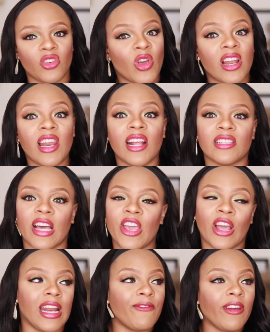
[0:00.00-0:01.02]
you are late. You
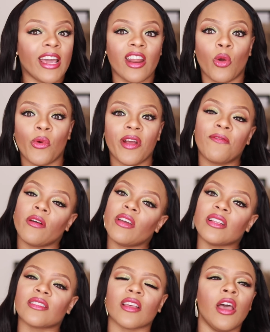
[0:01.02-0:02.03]
can even get a query for
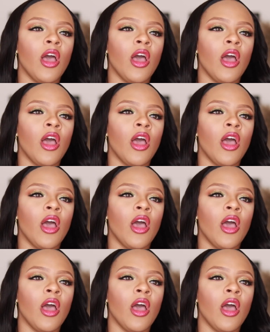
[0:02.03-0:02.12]
it.